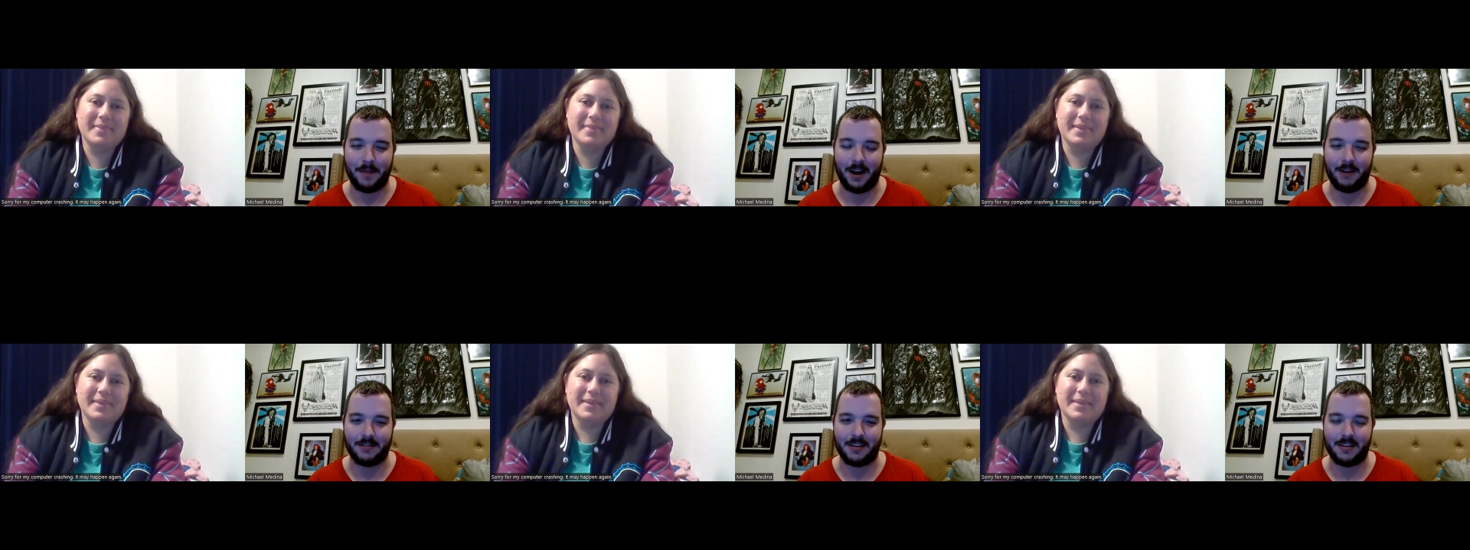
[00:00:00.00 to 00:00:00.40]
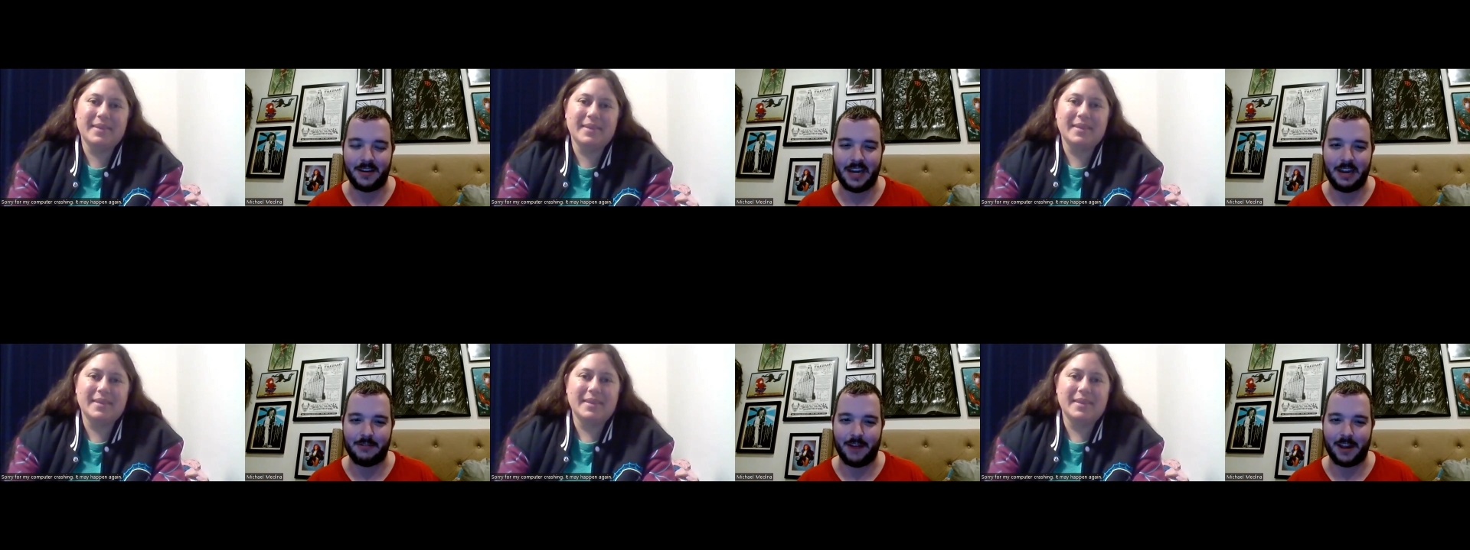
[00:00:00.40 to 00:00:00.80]
Speaker 1: appearances
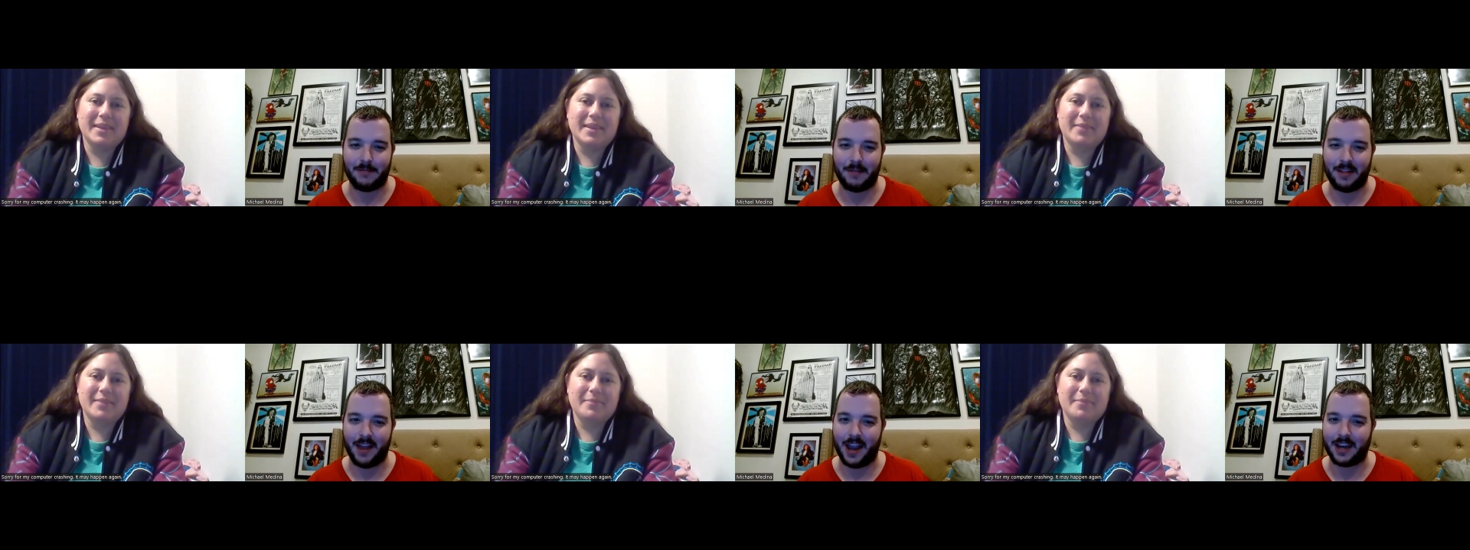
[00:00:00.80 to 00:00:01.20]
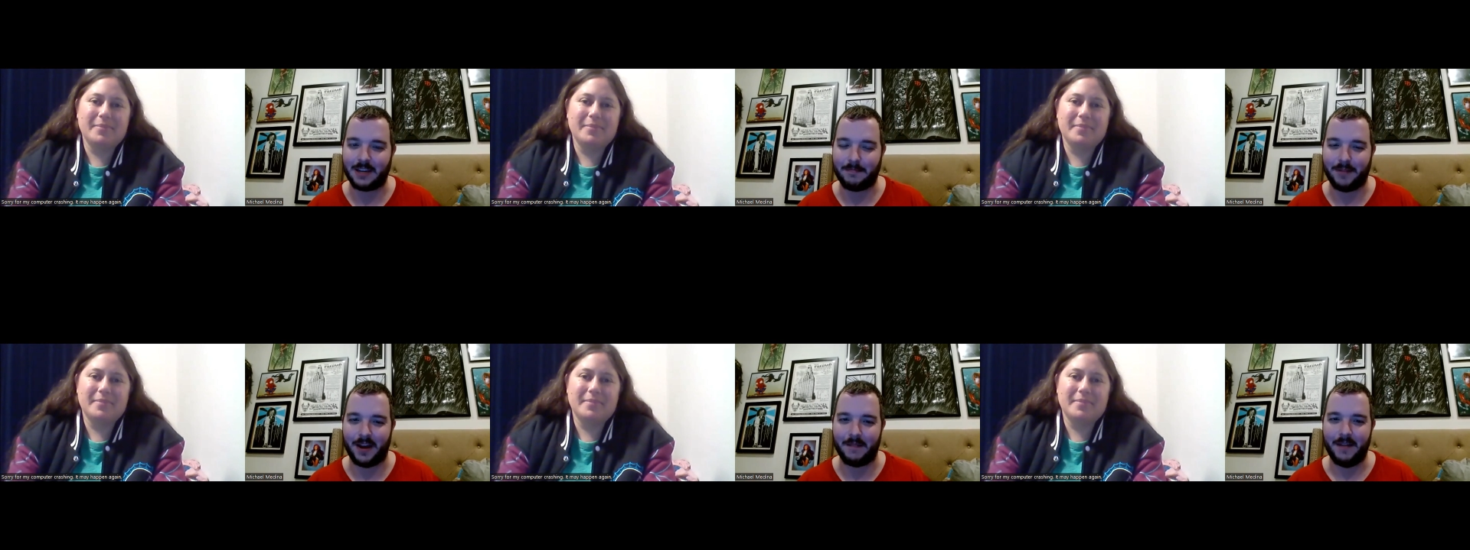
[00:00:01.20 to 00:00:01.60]
and Easter eggs we
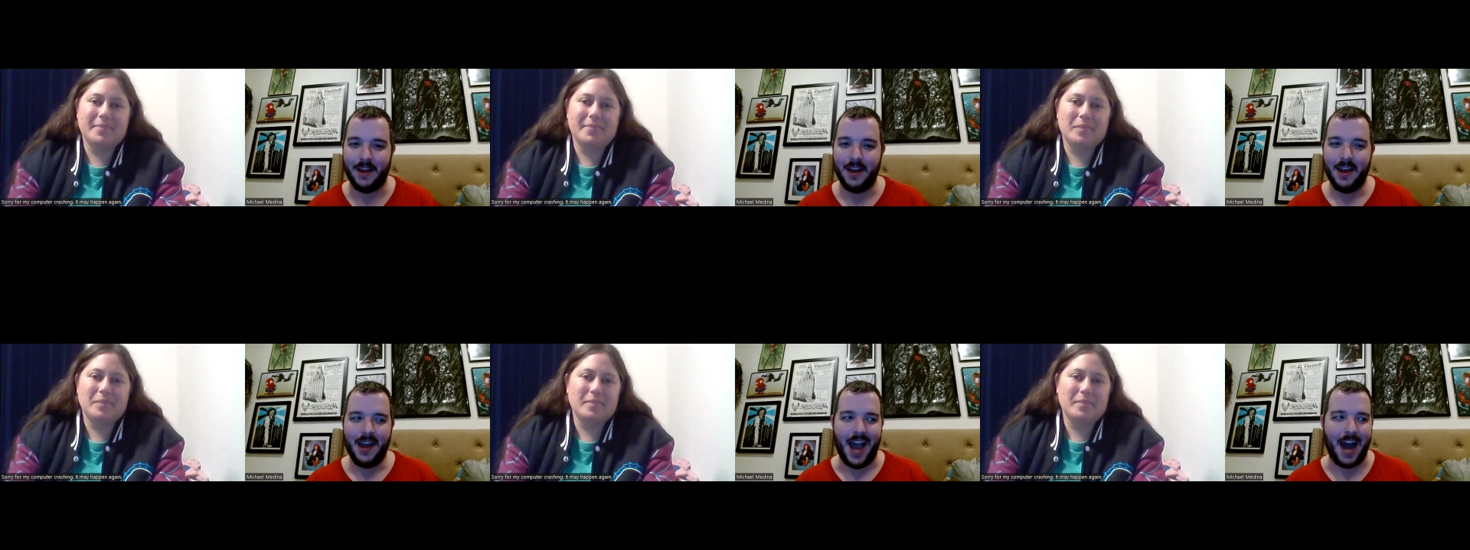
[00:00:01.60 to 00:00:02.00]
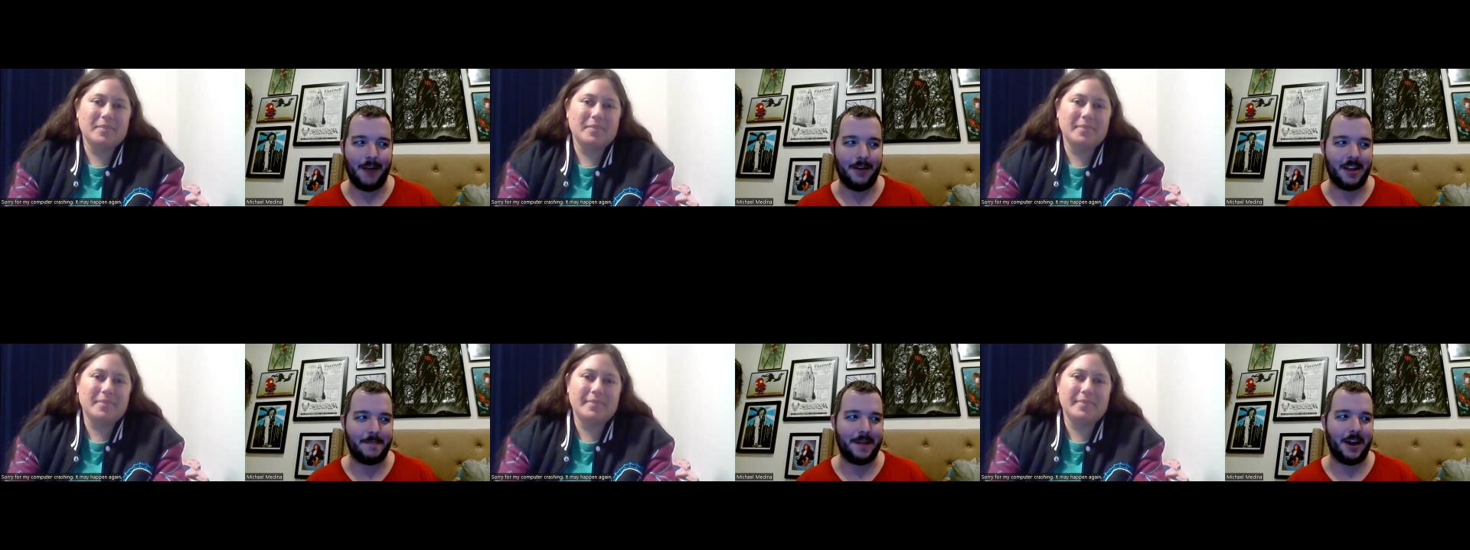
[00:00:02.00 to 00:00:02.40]
liked, but I
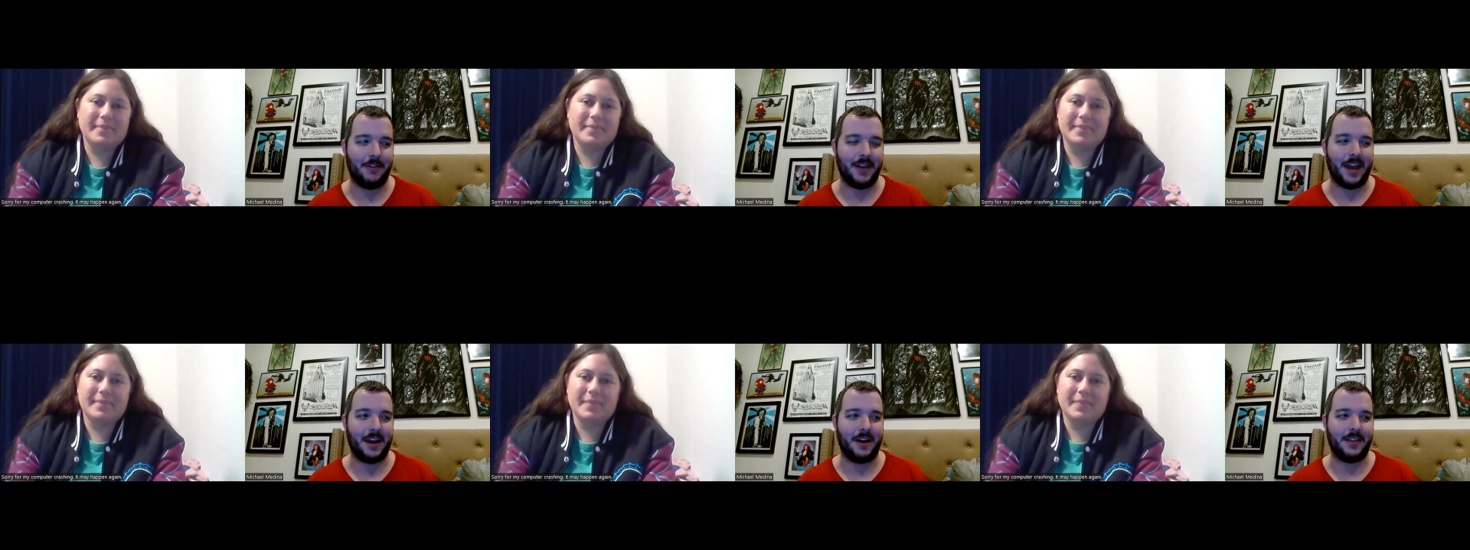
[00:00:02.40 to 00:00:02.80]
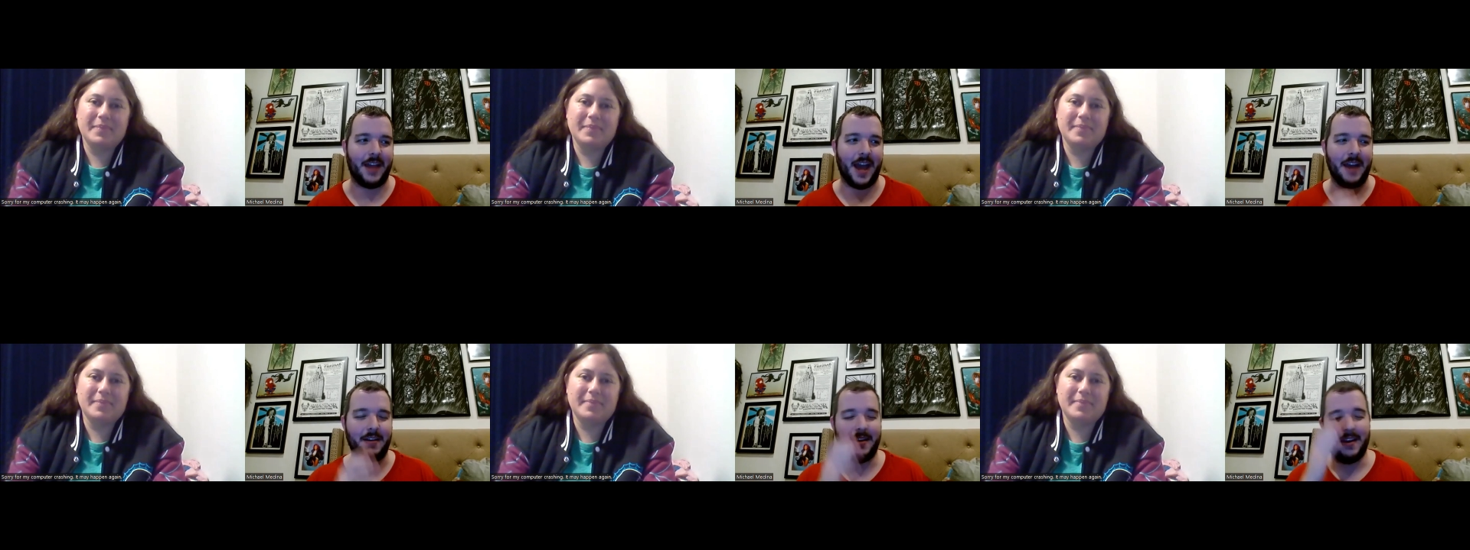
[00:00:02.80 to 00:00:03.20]
don't want to spend all night on
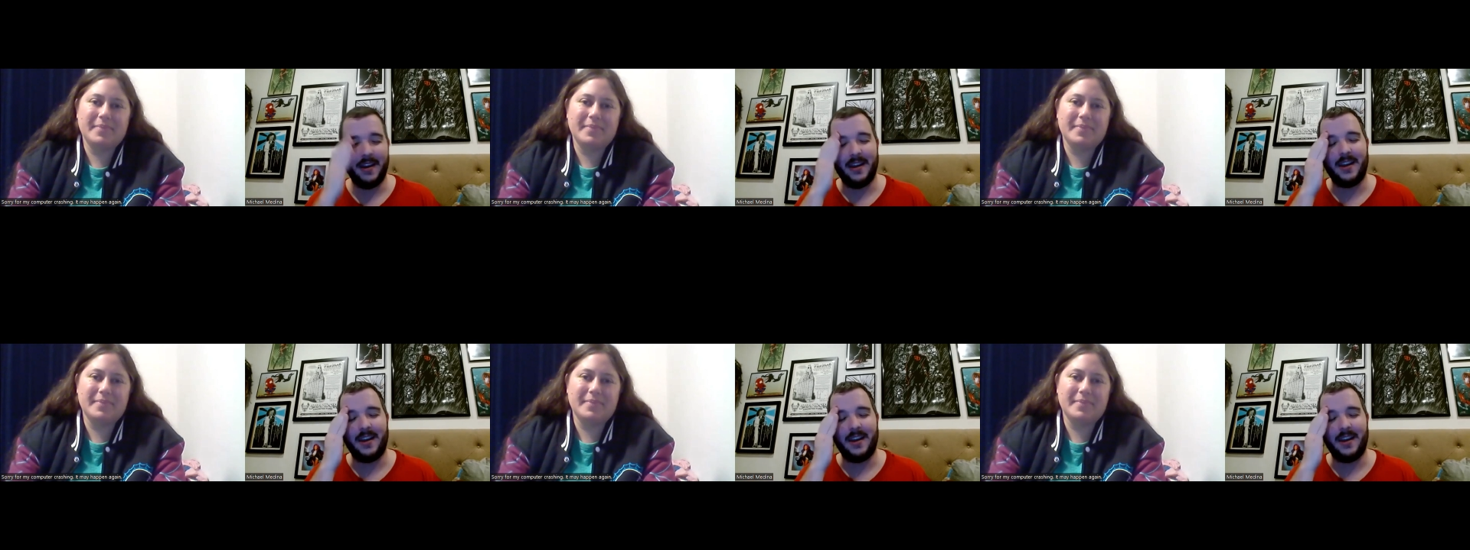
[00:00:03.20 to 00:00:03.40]
that.